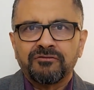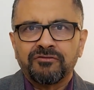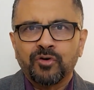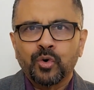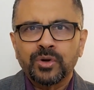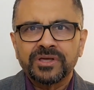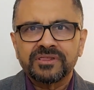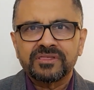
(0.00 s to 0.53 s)

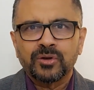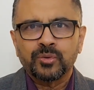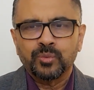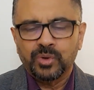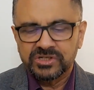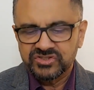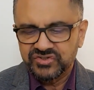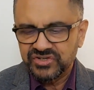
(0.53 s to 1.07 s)
focus on
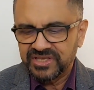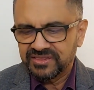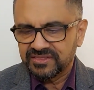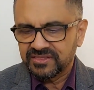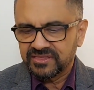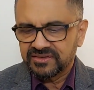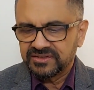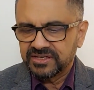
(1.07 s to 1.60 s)
what
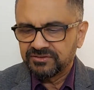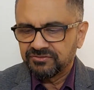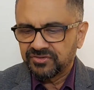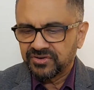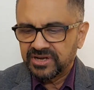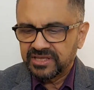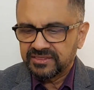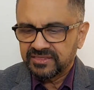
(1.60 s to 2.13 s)
Jesus did
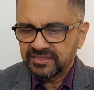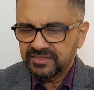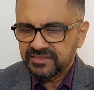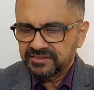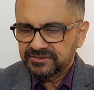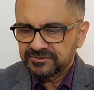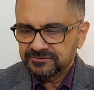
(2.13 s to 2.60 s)
for us.